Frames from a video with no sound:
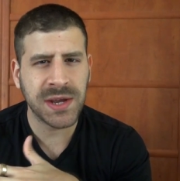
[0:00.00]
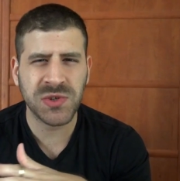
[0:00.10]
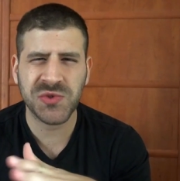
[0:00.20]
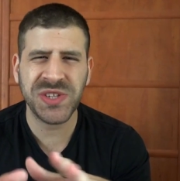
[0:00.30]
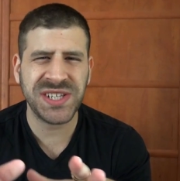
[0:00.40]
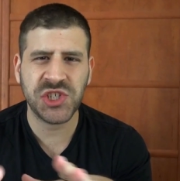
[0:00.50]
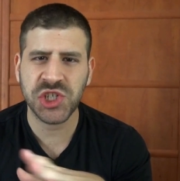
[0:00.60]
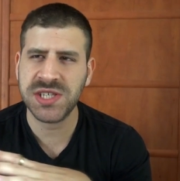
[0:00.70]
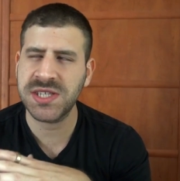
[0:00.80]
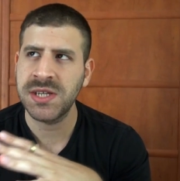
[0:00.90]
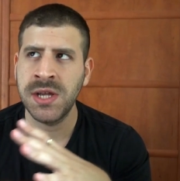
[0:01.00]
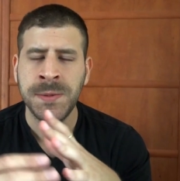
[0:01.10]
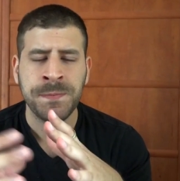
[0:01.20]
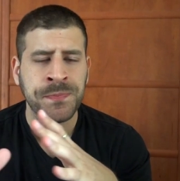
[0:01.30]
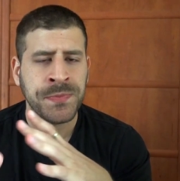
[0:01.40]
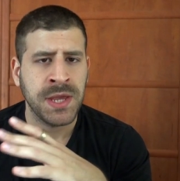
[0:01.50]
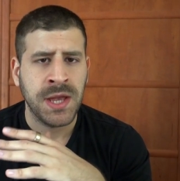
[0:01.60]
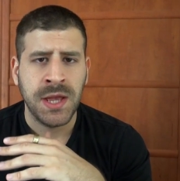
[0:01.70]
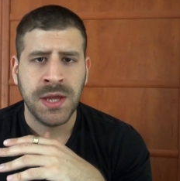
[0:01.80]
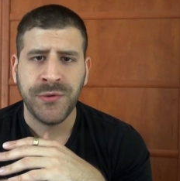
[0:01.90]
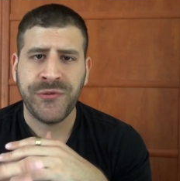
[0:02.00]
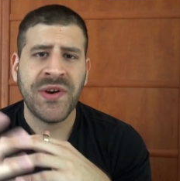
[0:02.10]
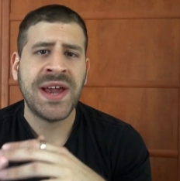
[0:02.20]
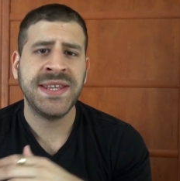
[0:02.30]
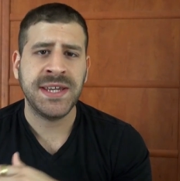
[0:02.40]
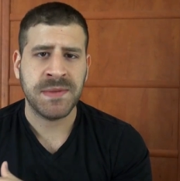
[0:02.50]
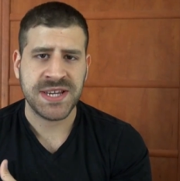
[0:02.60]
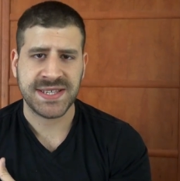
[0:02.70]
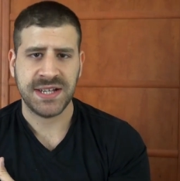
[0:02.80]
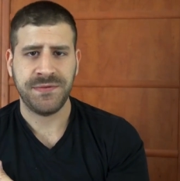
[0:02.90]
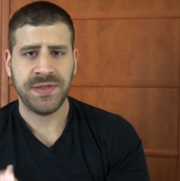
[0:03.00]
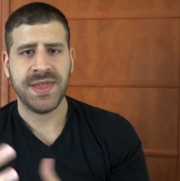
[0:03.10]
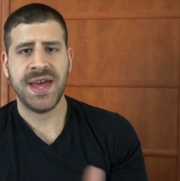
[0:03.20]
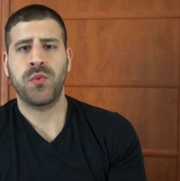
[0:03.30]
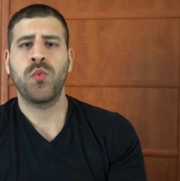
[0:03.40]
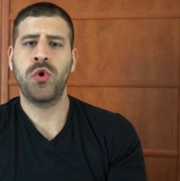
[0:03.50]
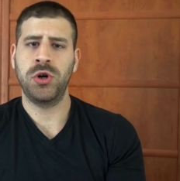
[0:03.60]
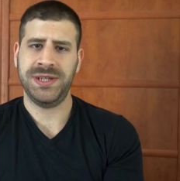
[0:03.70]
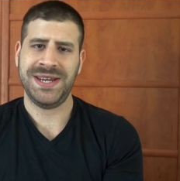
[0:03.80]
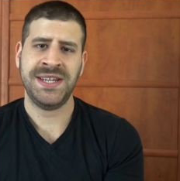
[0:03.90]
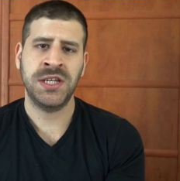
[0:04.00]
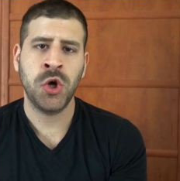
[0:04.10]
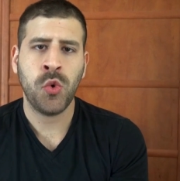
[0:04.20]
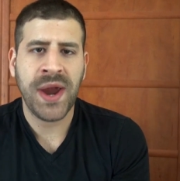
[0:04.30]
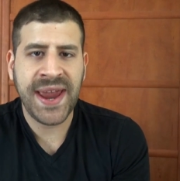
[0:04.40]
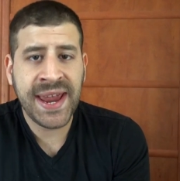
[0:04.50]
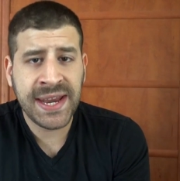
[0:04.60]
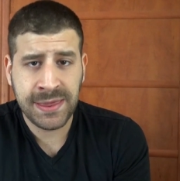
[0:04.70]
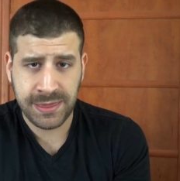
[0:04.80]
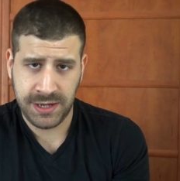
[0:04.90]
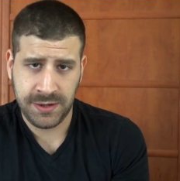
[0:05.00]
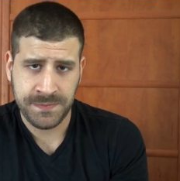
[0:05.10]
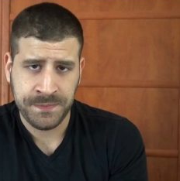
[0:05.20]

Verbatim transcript: I was really just finding myself in that world. I didn't know anything.